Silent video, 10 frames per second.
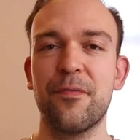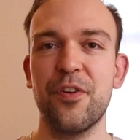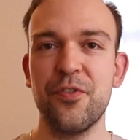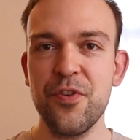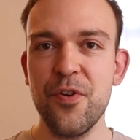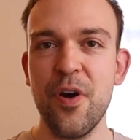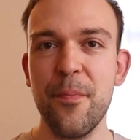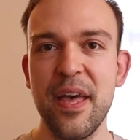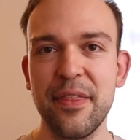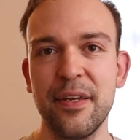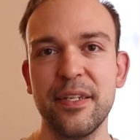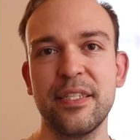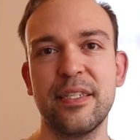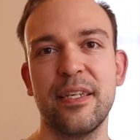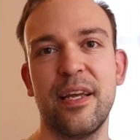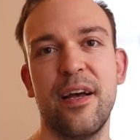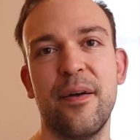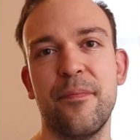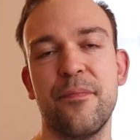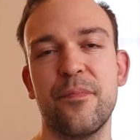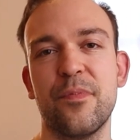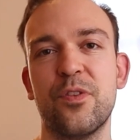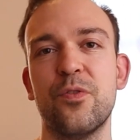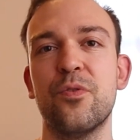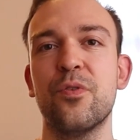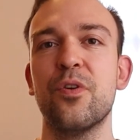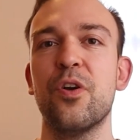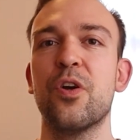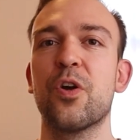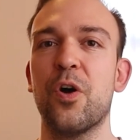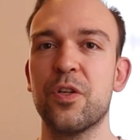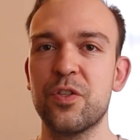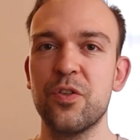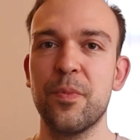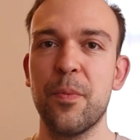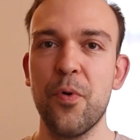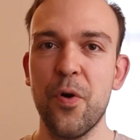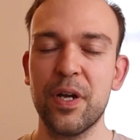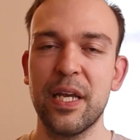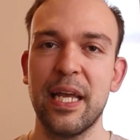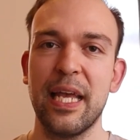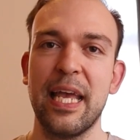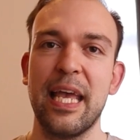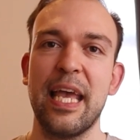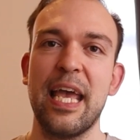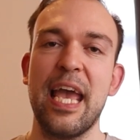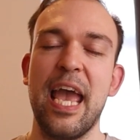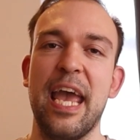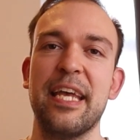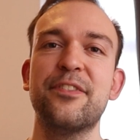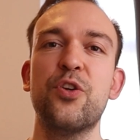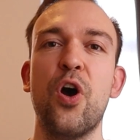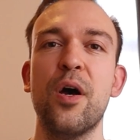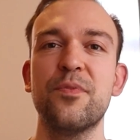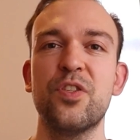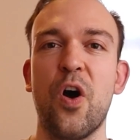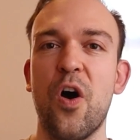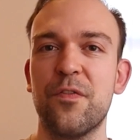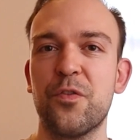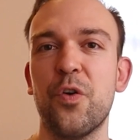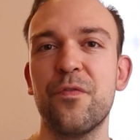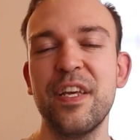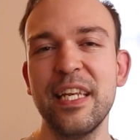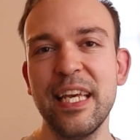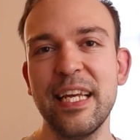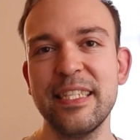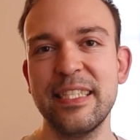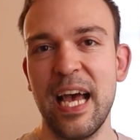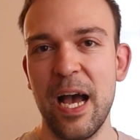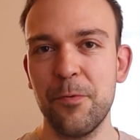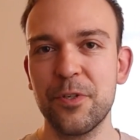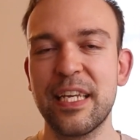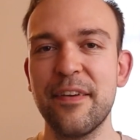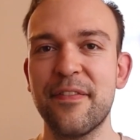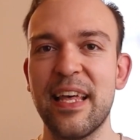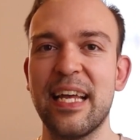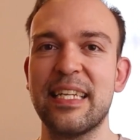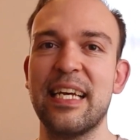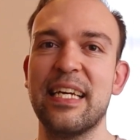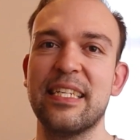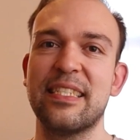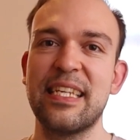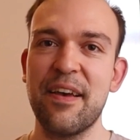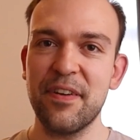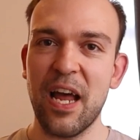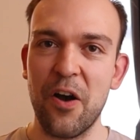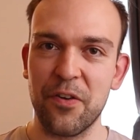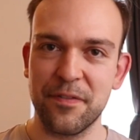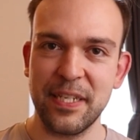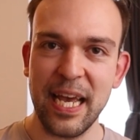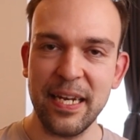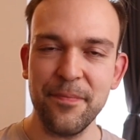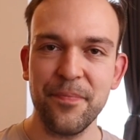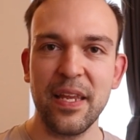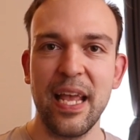of the newer methods to consume a book. In terms of convenience, I would give that a 7 out of 10.